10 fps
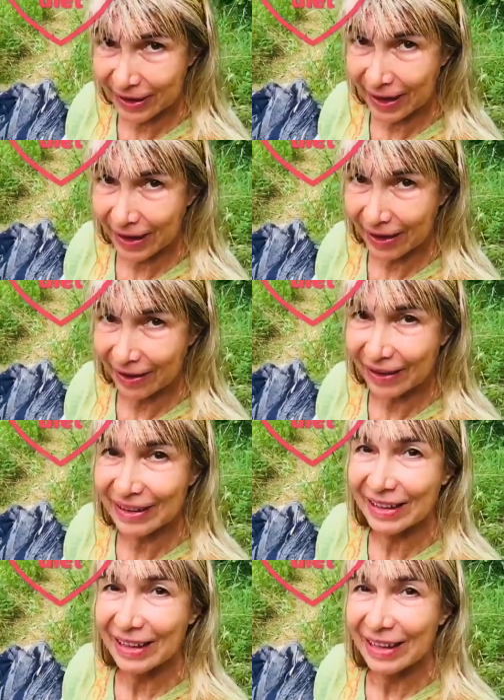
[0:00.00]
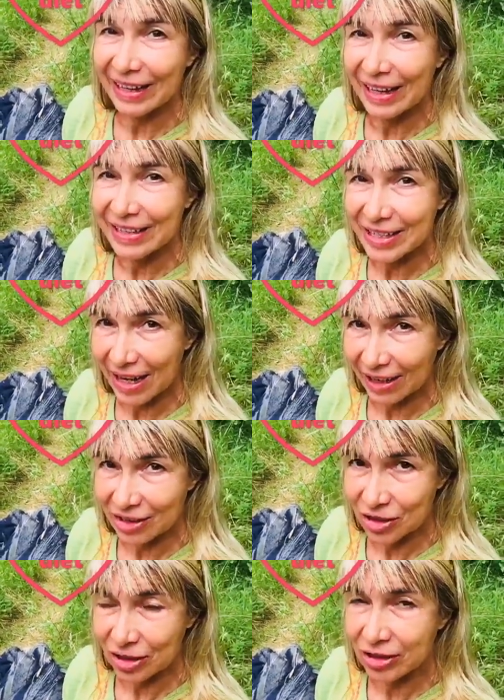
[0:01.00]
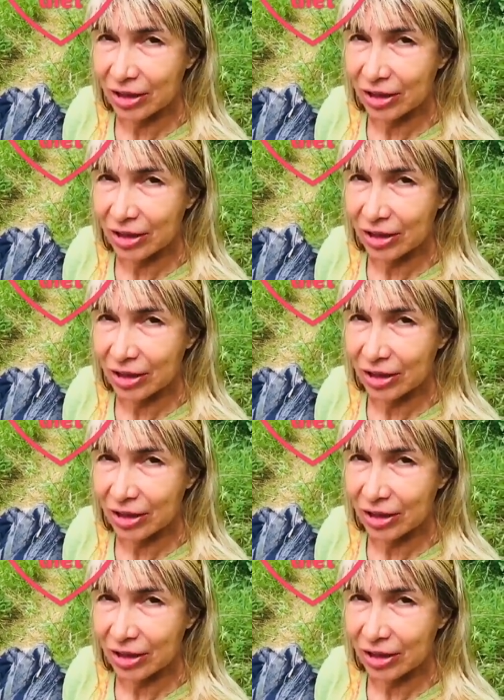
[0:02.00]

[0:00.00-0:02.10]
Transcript: the challenge.